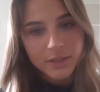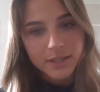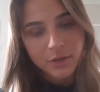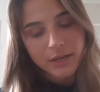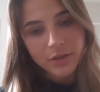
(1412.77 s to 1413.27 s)
he
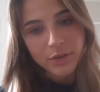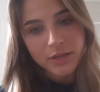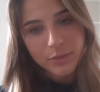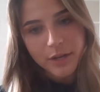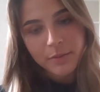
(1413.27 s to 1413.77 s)
was like, okay,
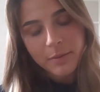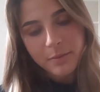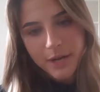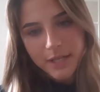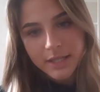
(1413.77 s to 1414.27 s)
you can write
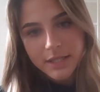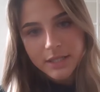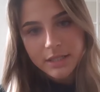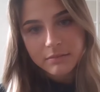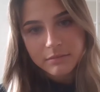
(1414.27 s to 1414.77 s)
about
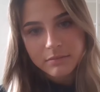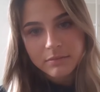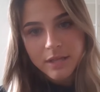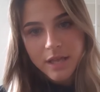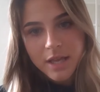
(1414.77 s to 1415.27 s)
BRICS.
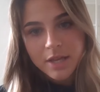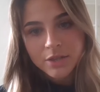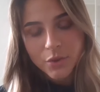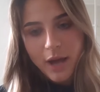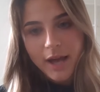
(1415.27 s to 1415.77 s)

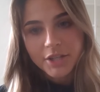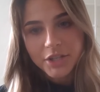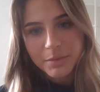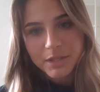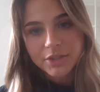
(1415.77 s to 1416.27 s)
So
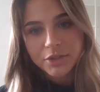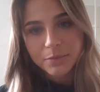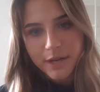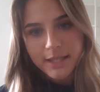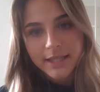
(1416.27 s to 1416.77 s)
I jumped
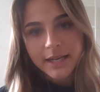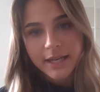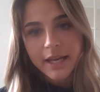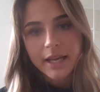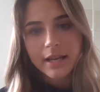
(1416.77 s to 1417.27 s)
into BRICS
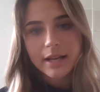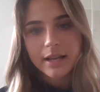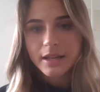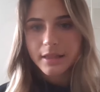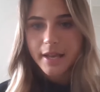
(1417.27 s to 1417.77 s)
and
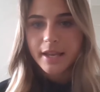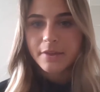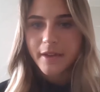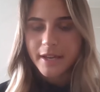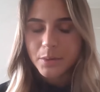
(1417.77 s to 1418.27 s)

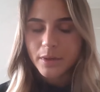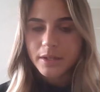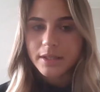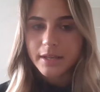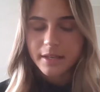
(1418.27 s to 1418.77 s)
like if
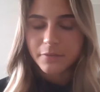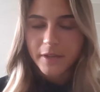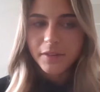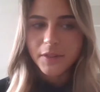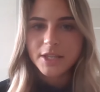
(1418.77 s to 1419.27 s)
anyone
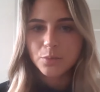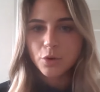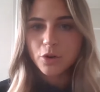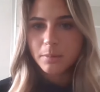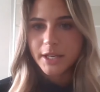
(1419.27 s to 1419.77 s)
if anything
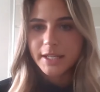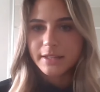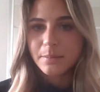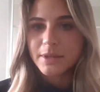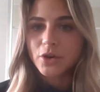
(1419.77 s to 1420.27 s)
is more
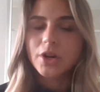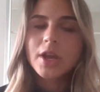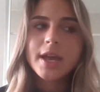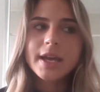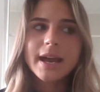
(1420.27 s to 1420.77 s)
complicated than
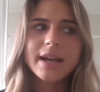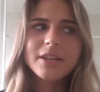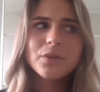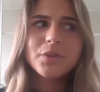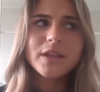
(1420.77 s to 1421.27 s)
bitcoin and
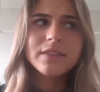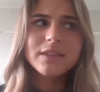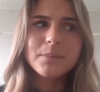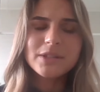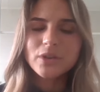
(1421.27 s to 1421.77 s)
i don't
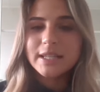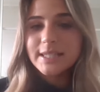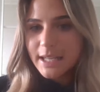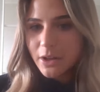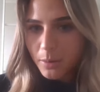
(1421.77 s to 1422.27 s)
think that
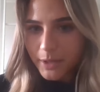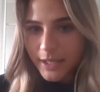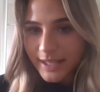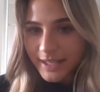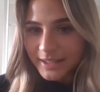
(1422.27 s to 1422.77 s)
bitcoin is that
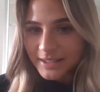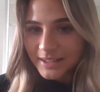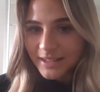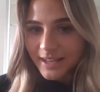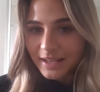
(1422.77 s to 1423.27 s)
complicated
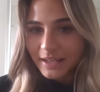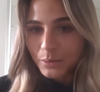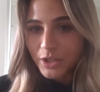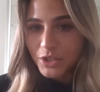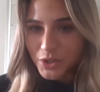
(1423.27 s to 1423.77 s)
like
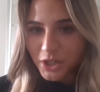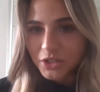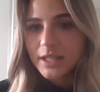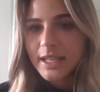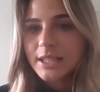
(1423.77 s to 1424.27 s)
when you
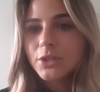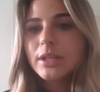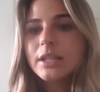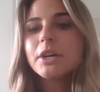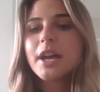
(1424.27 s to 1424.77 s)
start to dig
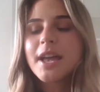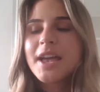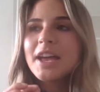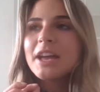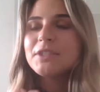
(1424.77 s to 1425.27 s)
into it but
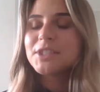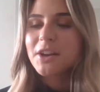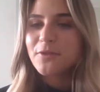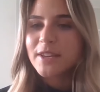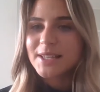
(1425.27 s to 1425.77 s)
if
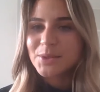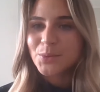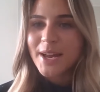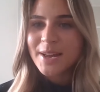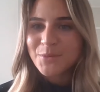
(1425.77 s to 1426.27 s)
something
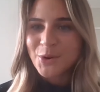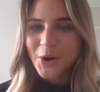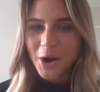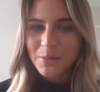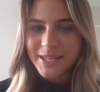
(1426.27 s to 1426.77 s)
is way
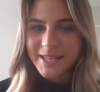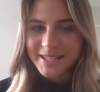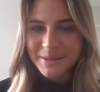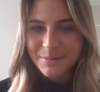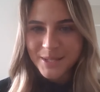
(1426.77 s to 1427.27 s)
more
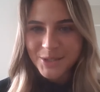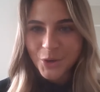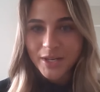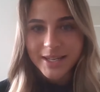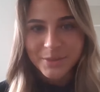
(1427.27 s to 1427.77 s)
complicated than
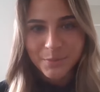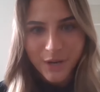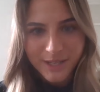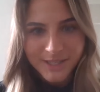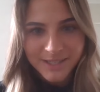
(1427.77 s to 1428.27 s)
bitcoin it's
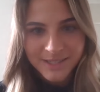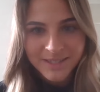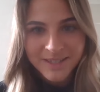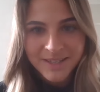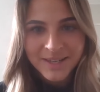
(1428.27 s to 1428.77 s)
BRICS
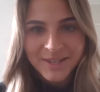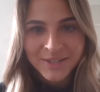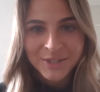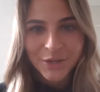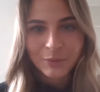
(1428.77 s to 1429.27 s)

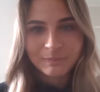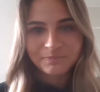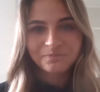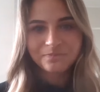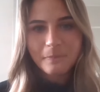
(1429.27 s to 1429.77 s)

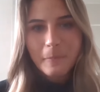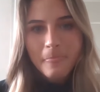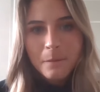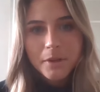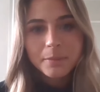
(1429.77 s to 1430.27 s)
so
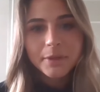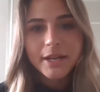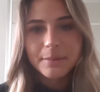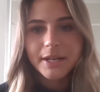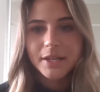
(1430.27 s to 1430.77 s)
but
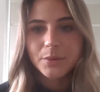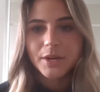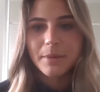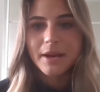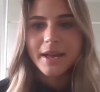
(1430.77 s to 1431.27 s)
but but
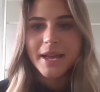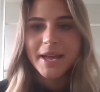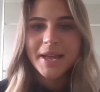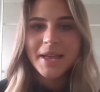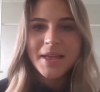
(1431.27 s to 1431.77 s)
anyway my
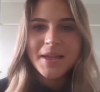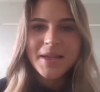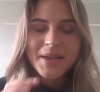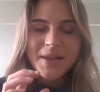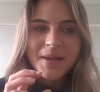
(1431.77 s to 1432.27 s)

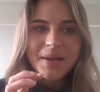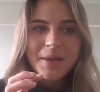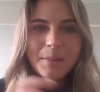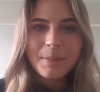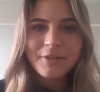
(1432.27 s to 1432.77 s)

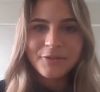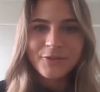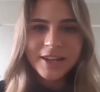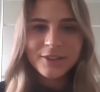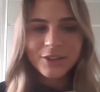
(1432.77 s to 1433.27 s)
my
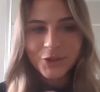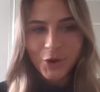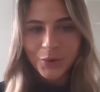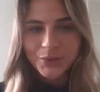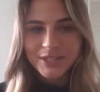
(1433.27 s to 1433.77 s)
final
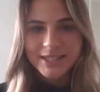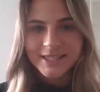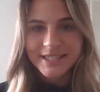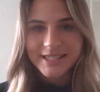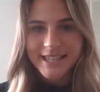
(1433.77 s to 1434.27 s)
note
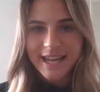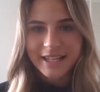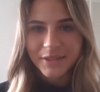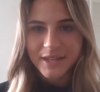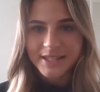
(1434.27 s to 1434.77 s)
in in
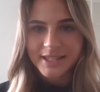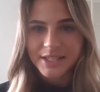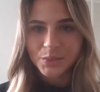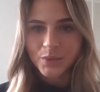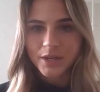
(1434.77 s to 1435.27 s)
that
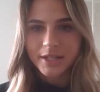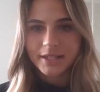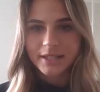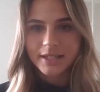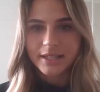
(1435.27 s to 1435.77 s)
thesis
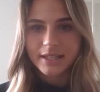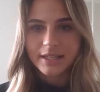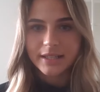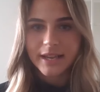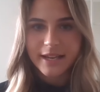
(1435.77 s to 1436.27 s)
was
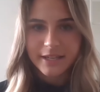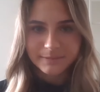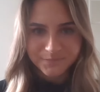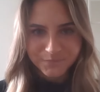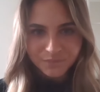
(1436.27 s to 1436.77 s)
like